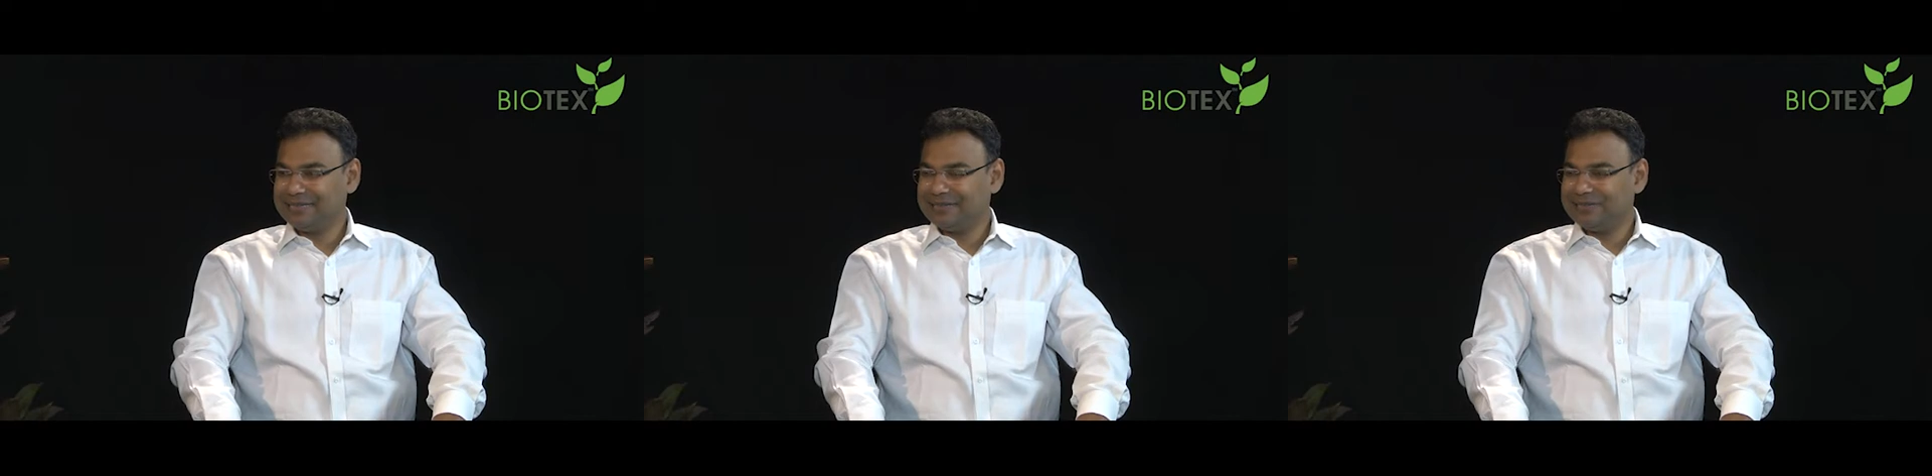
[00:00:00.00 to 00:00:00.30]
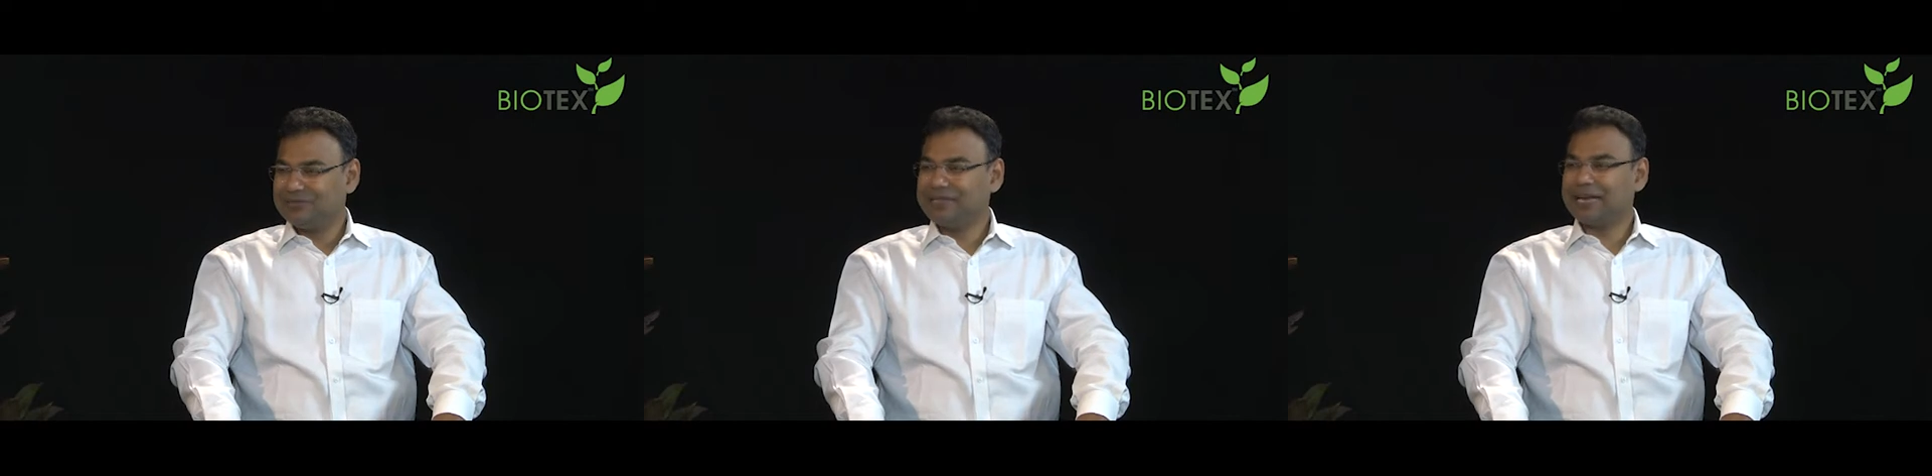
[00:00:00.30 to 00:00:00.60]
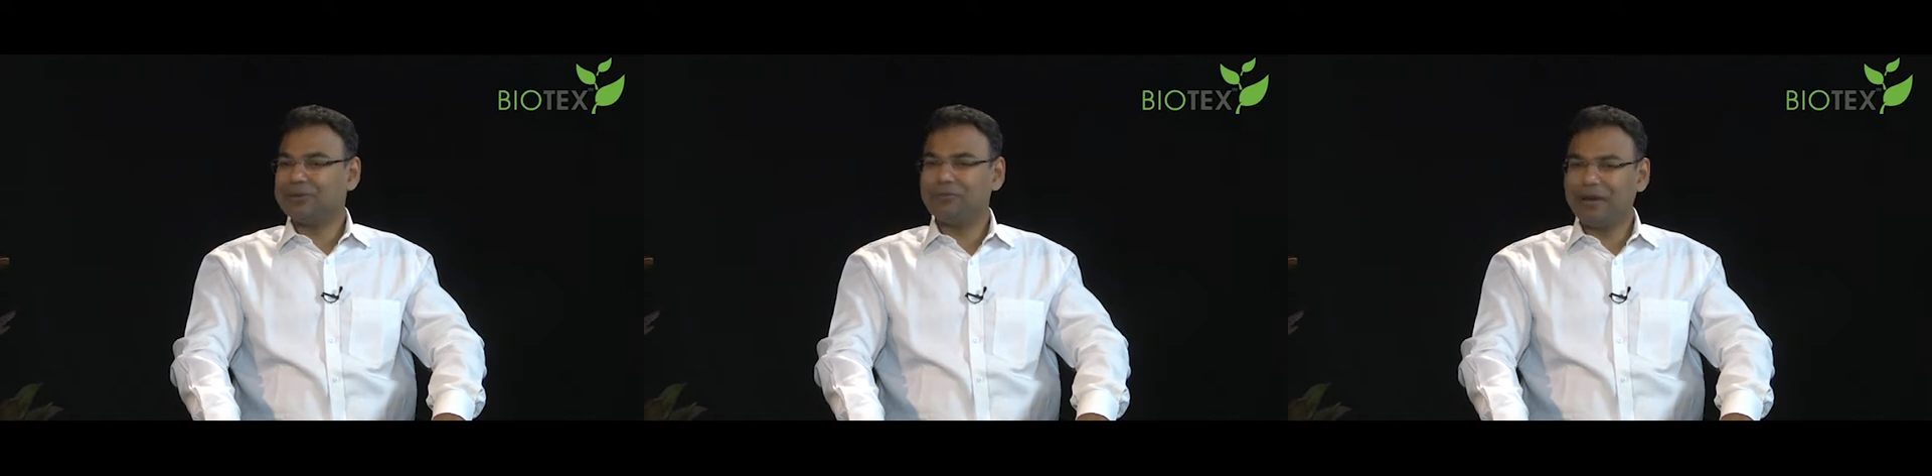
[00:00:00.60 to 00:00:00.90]
So
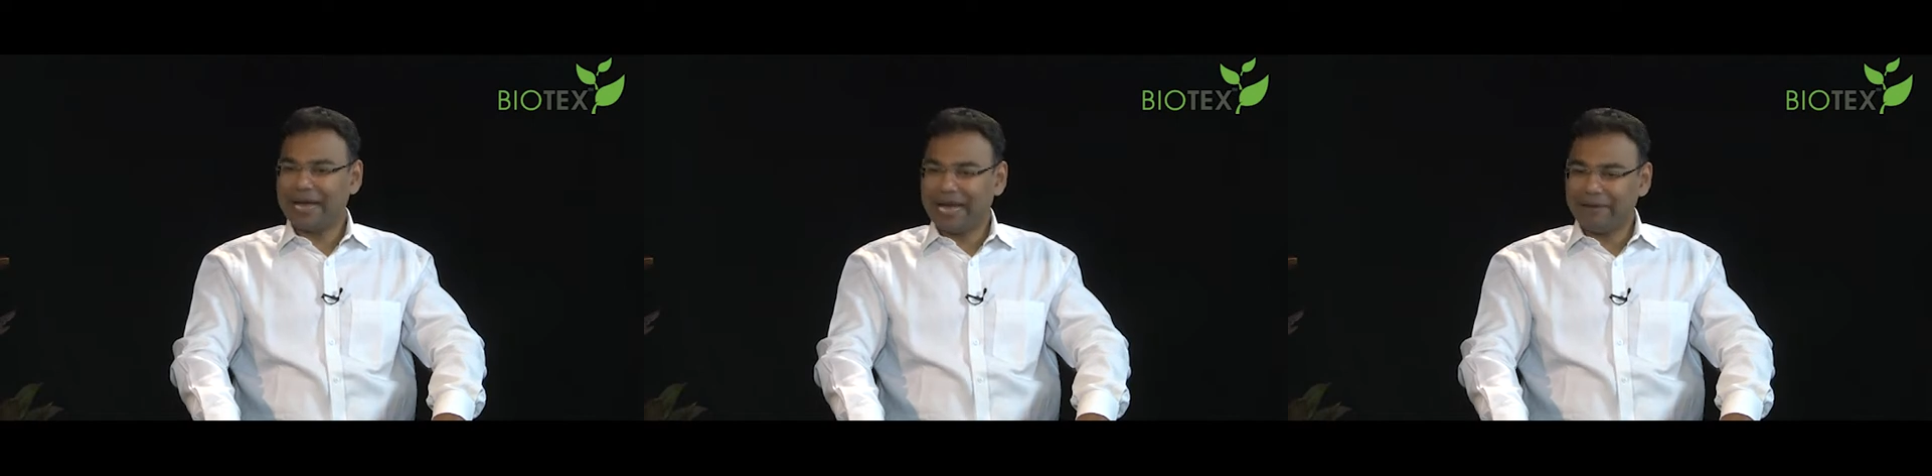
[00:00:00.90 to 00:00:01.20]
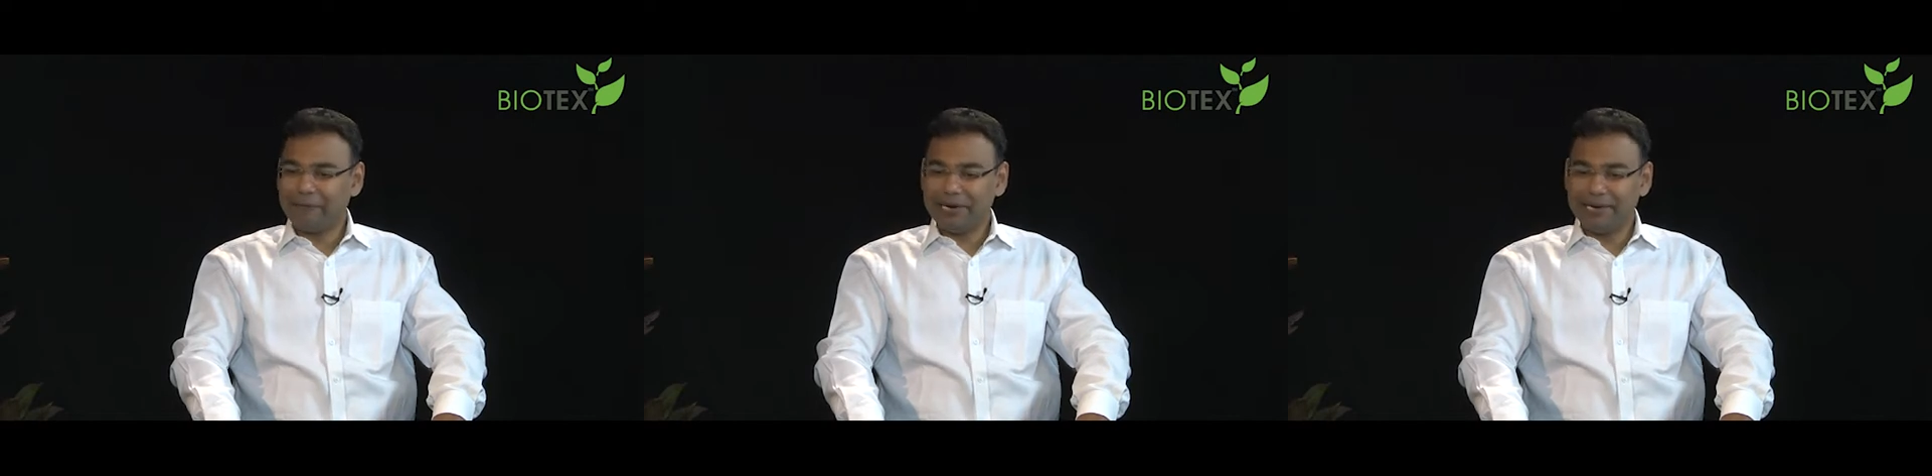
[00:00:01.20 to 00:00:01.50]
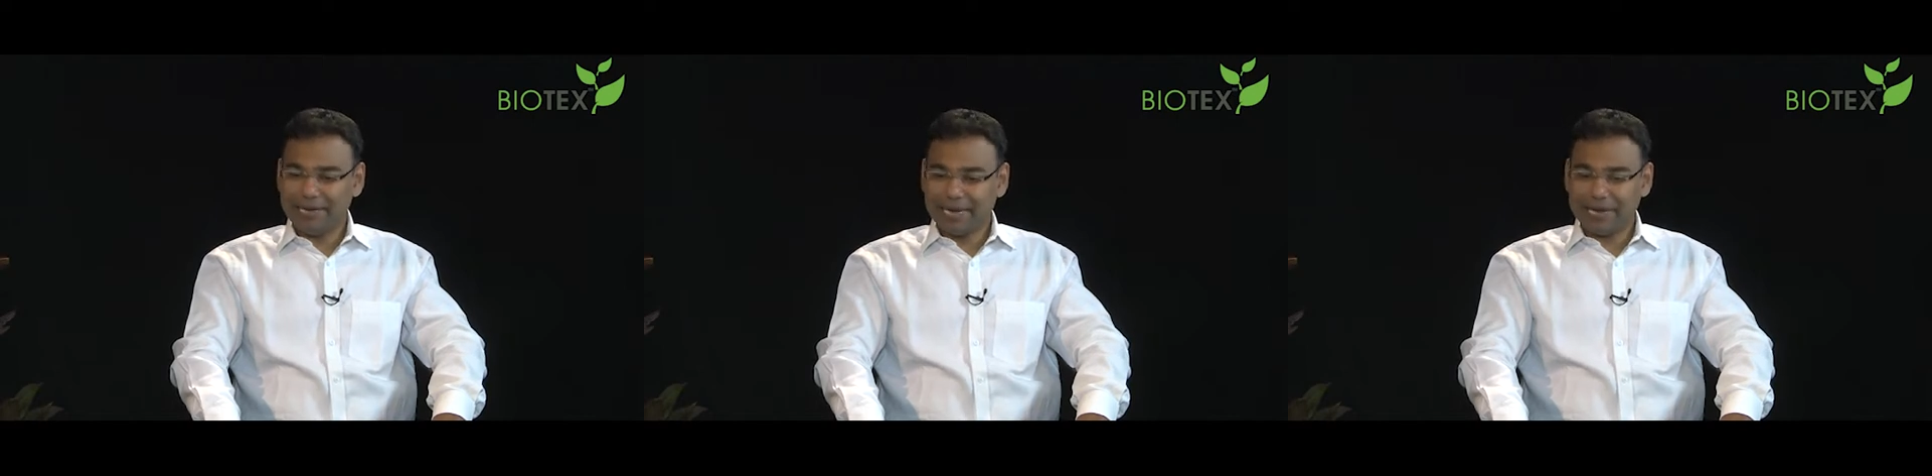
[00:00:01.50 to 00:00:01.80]
that's why one
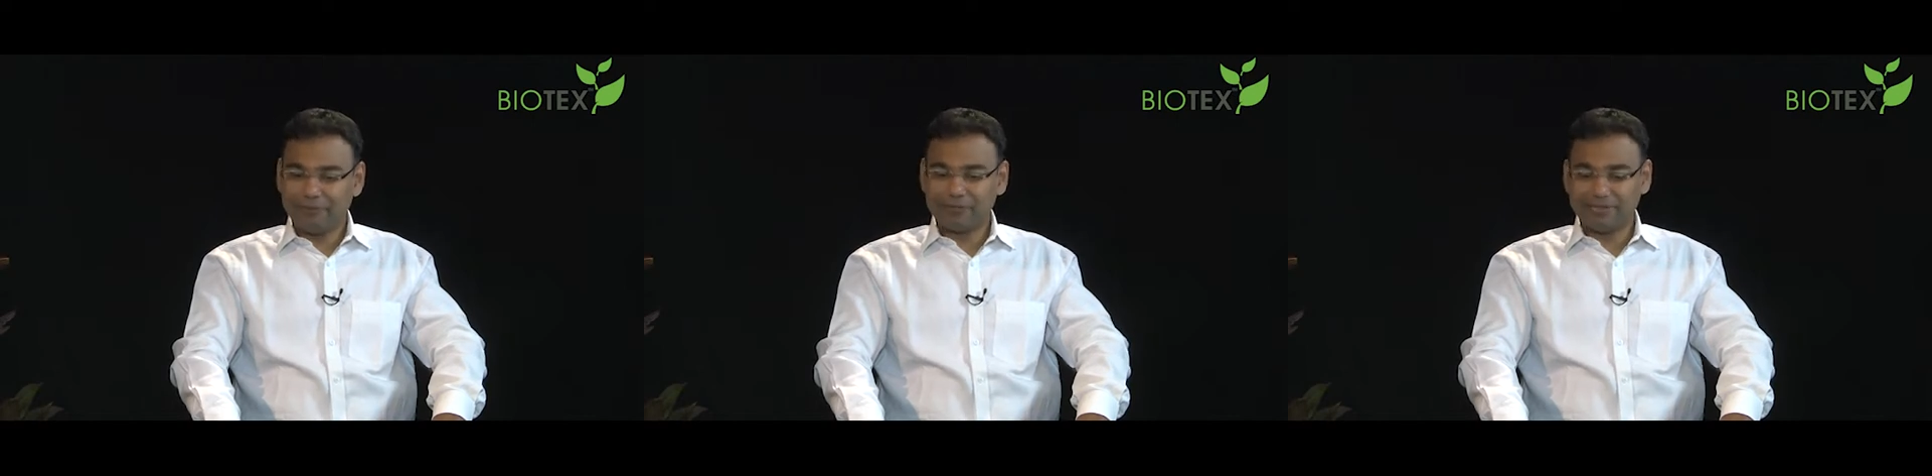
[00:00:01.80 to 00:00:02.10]
day I was